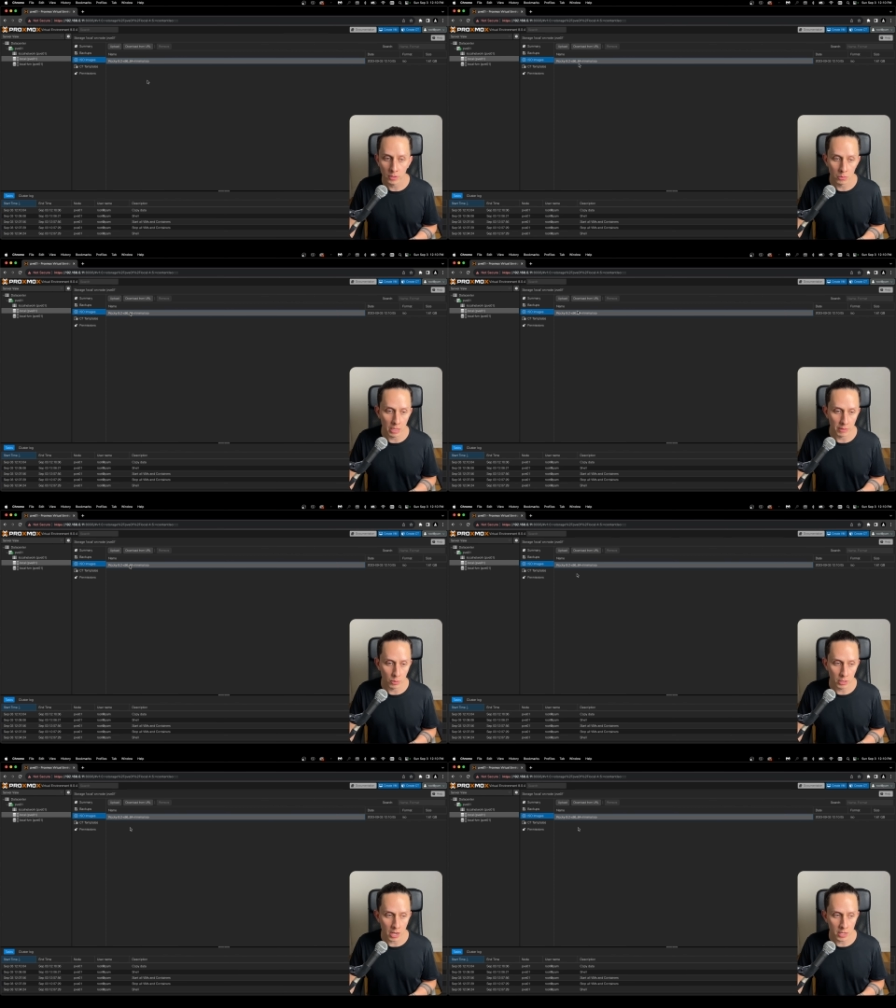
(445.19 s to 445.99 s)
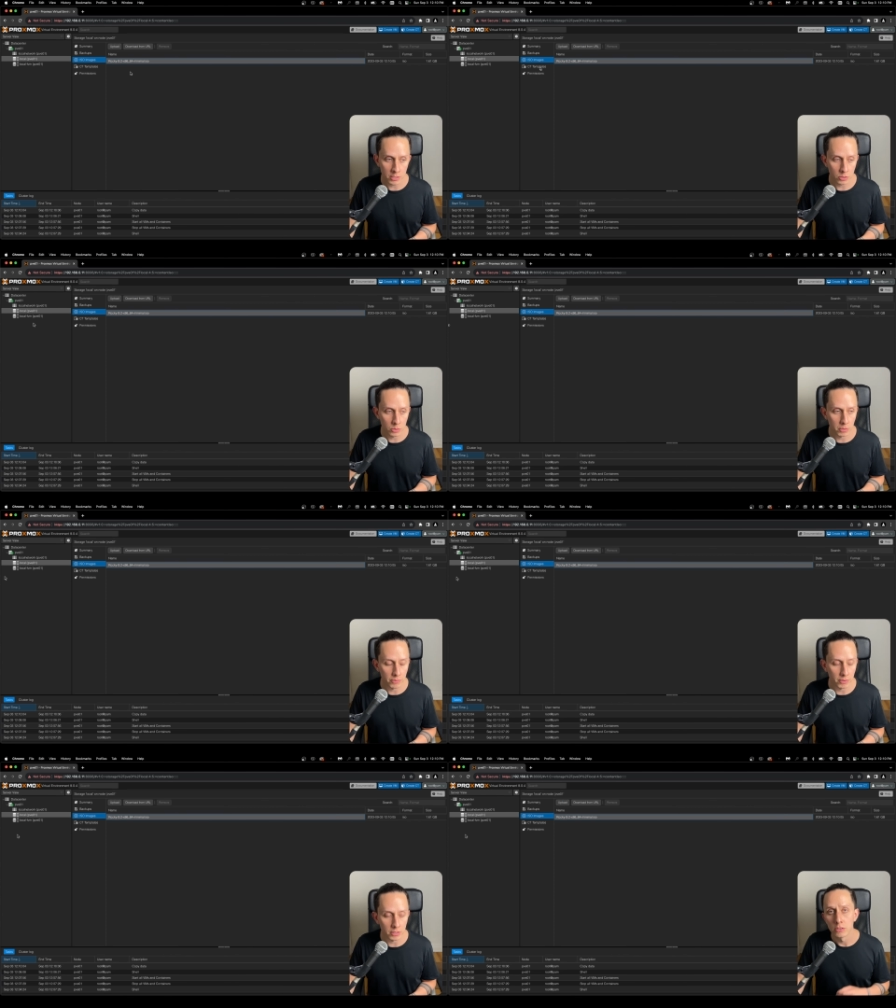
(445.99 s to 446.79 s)
we have one ISO,
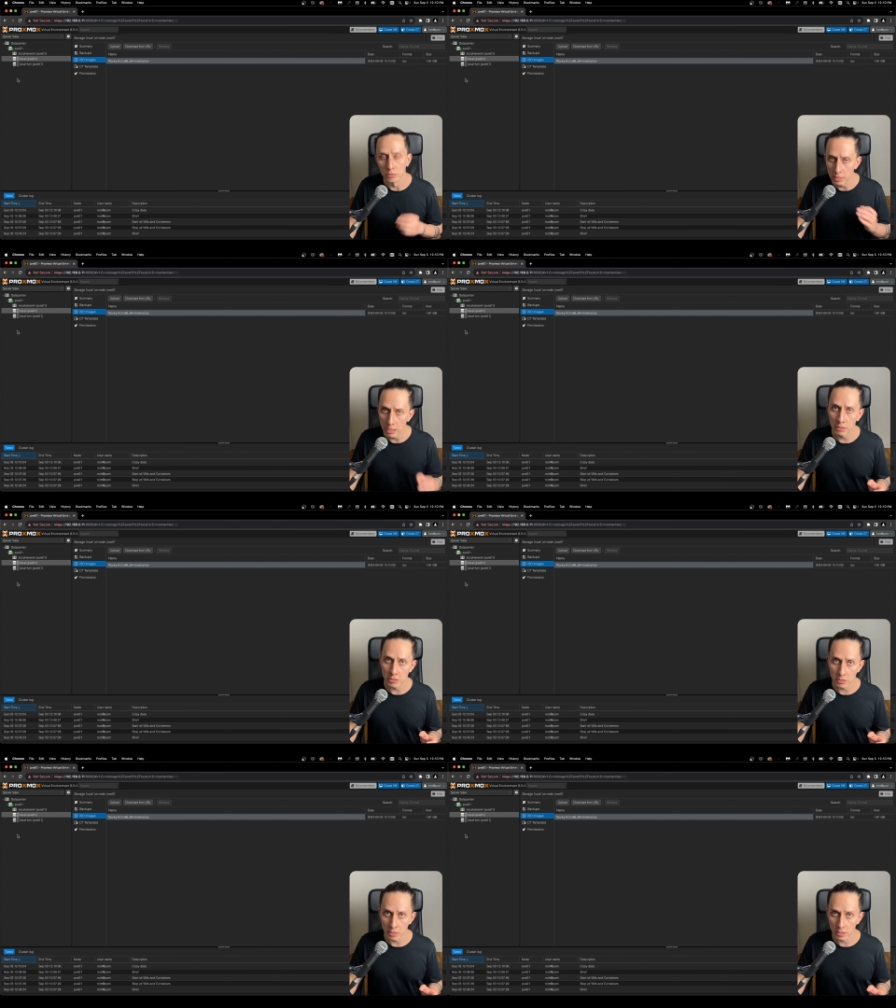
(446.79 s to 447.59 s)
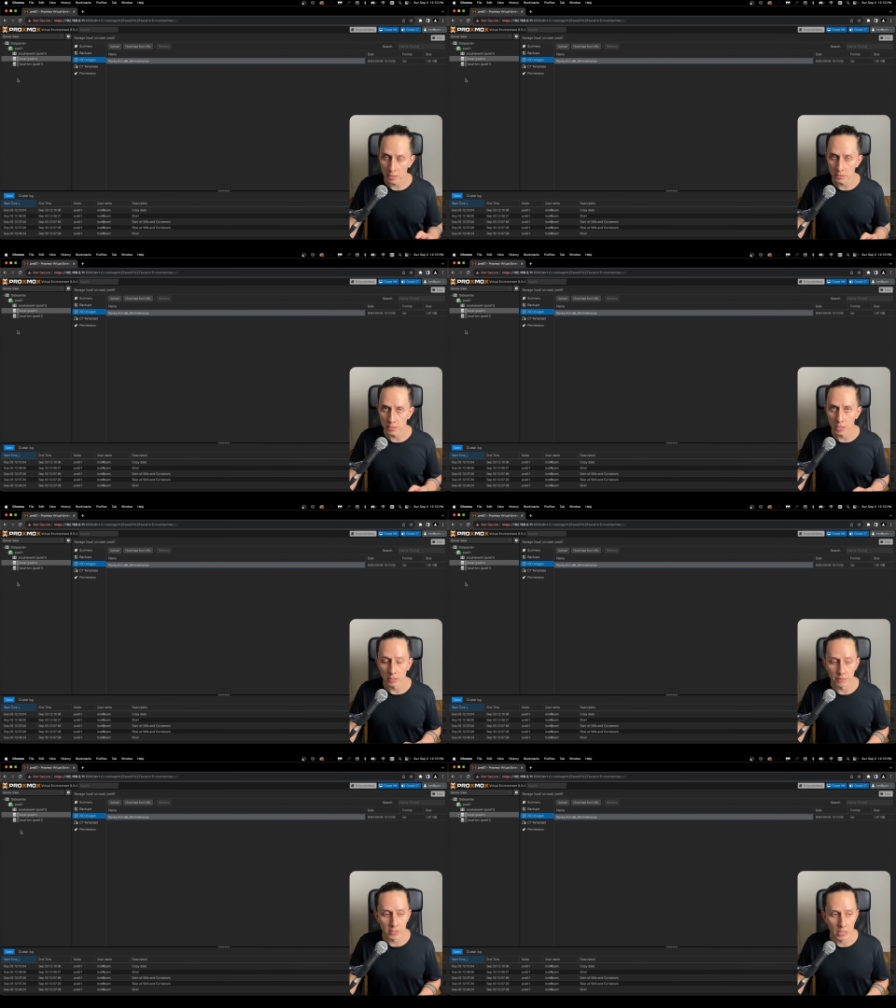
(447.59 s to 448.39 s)
perfect. So now let's install
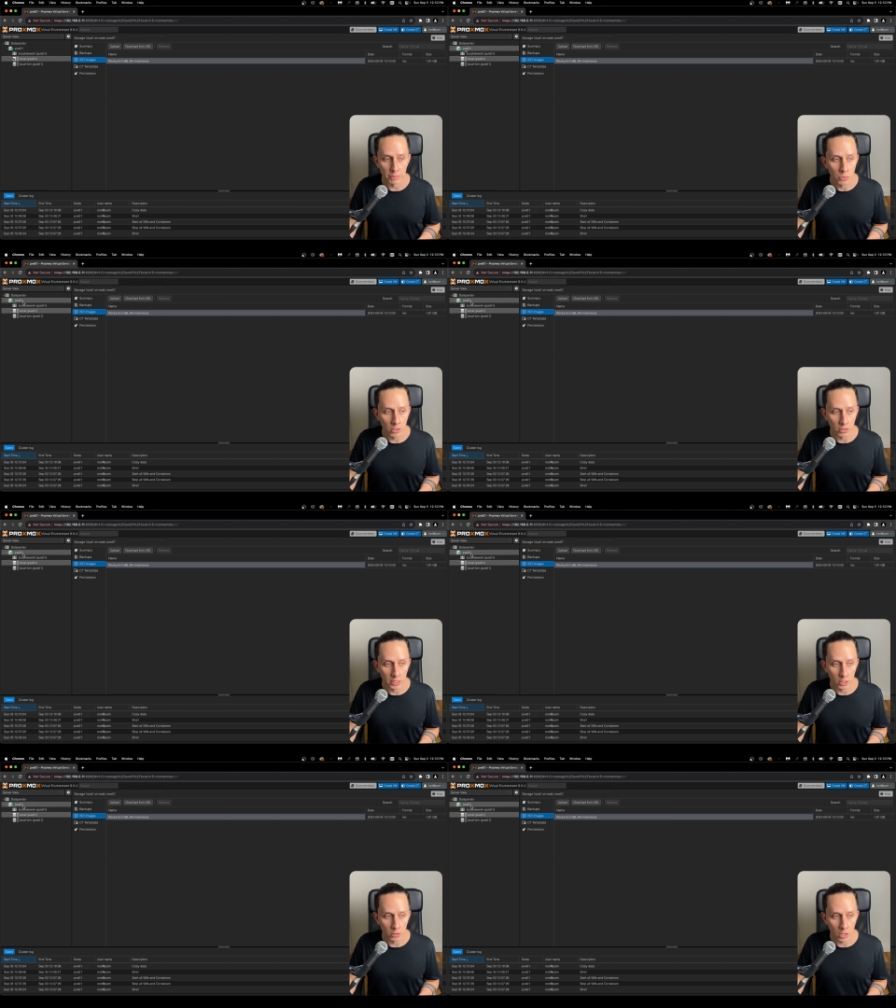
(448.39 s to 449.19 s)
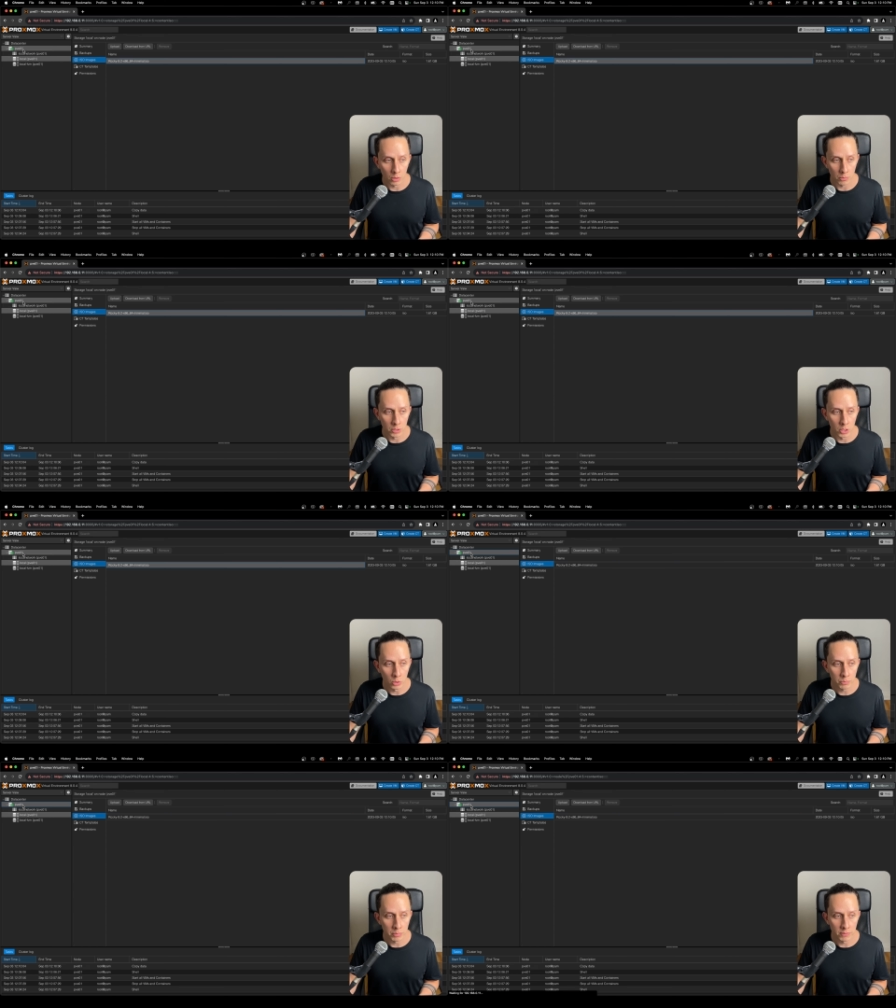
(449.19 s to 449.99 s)
the VM. We can click on our
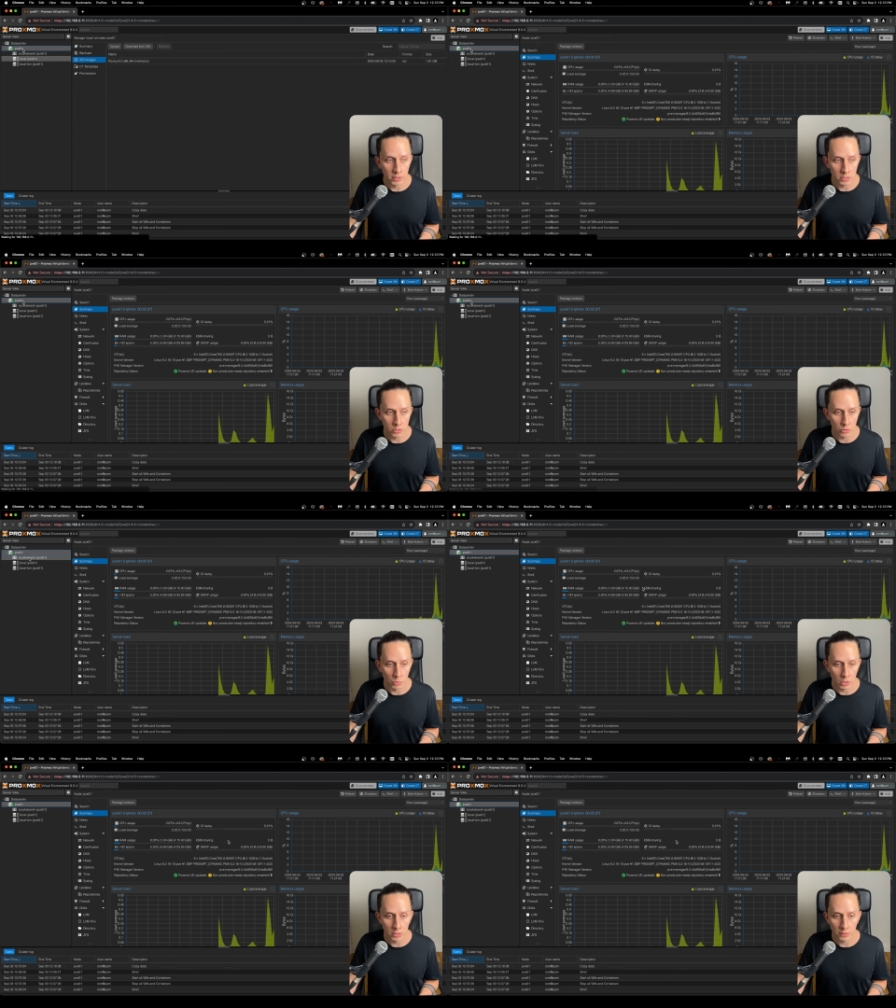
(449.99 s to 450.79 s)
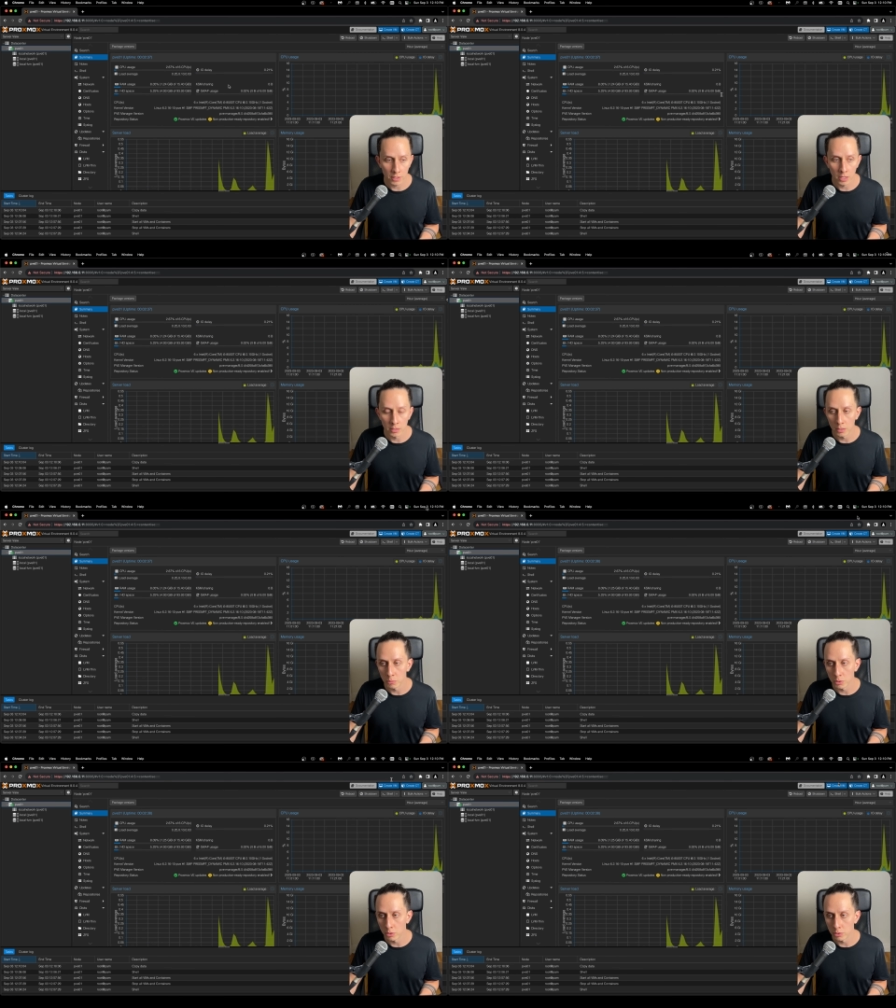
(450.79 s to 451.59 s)
node PVE01 and then
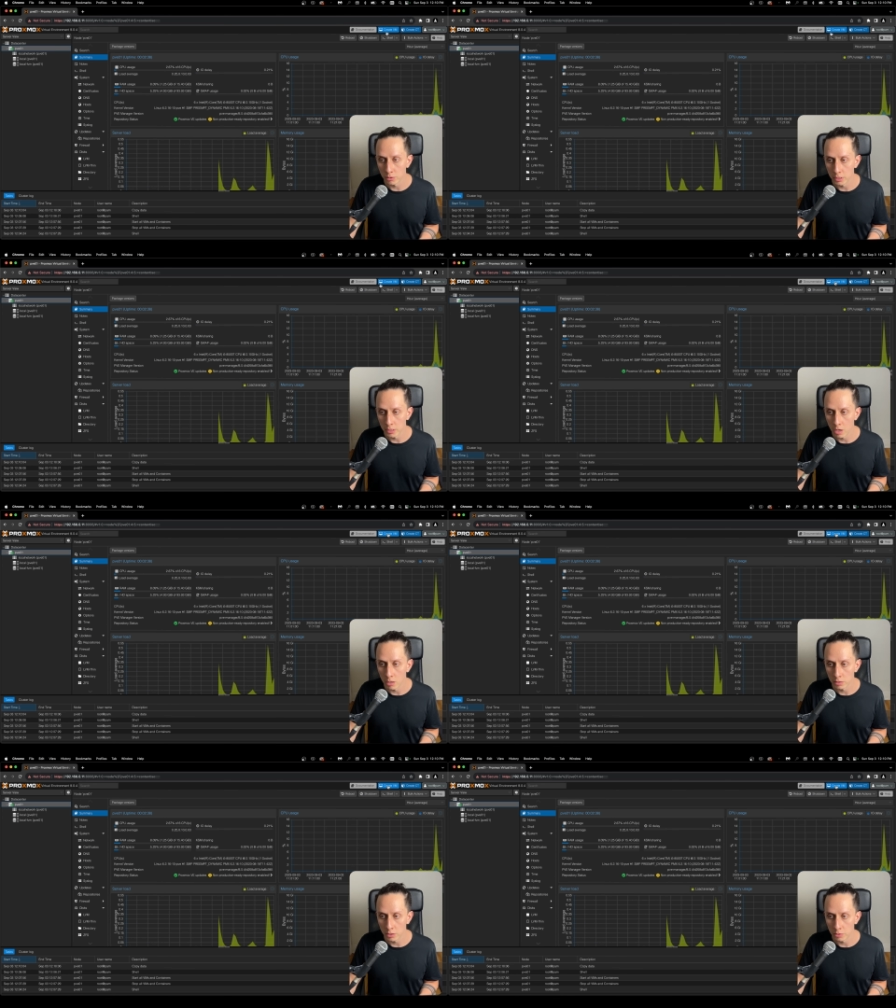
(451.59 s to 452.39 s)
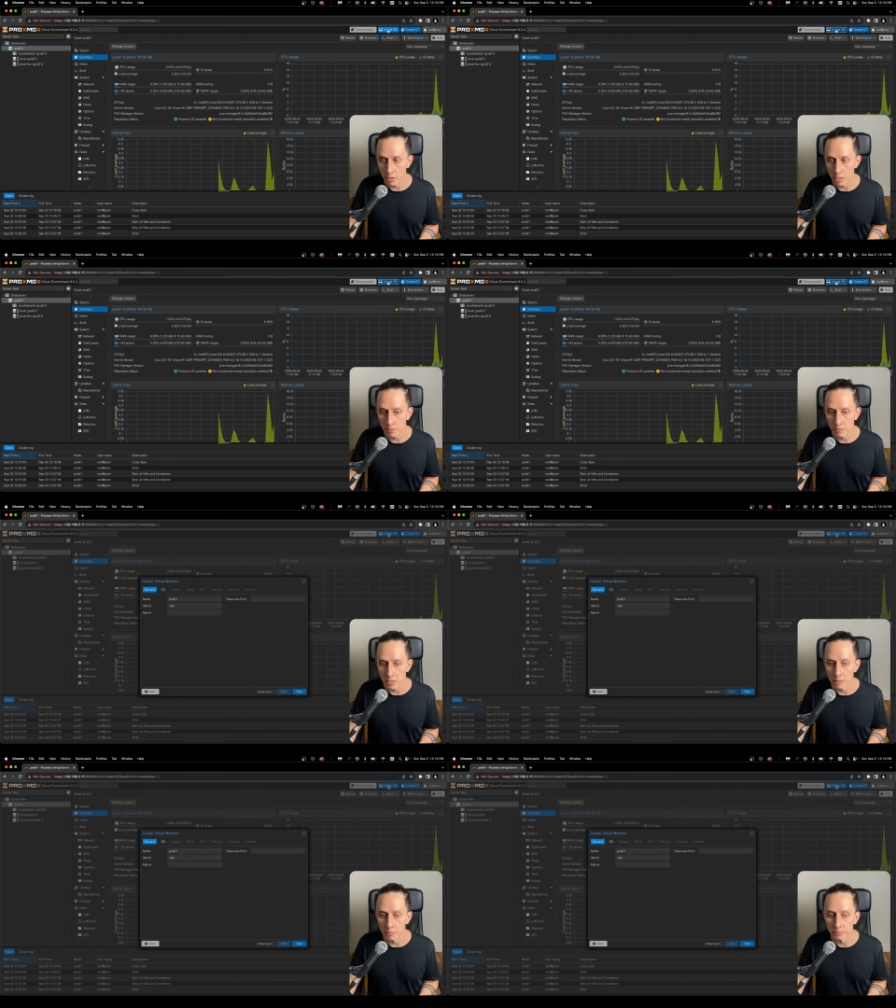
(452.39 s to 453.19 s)
we're going to click on create
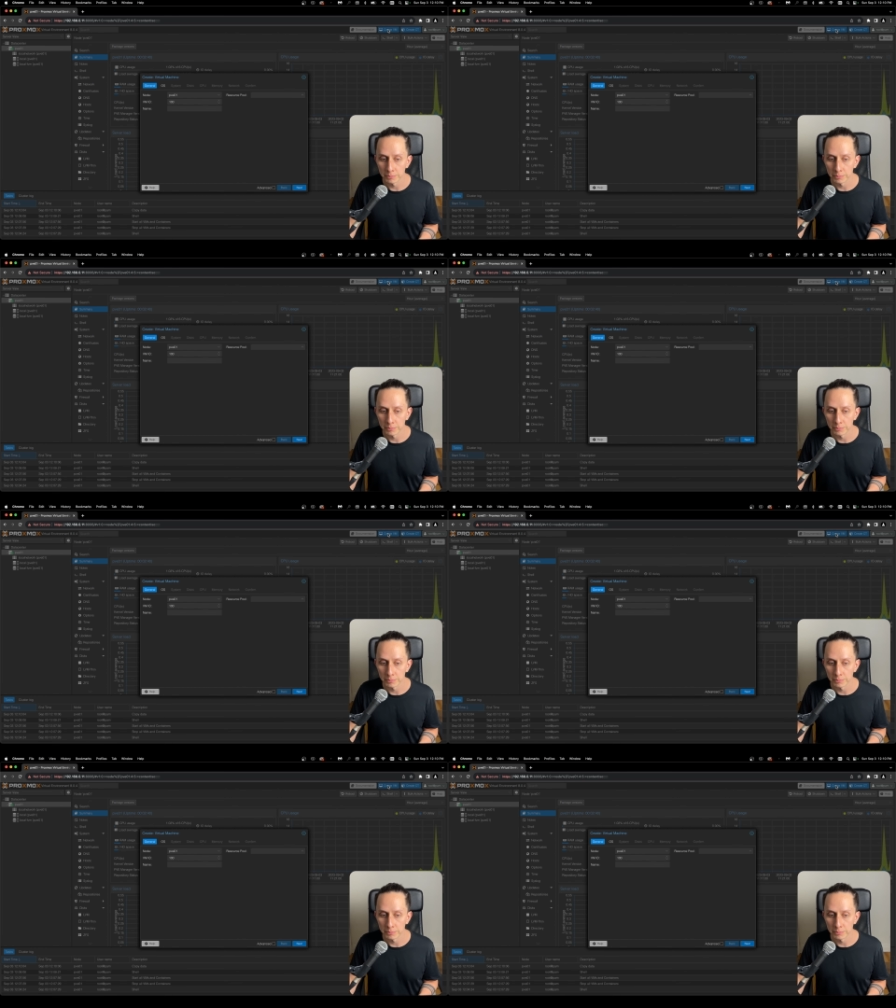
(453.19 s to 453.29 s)
VM.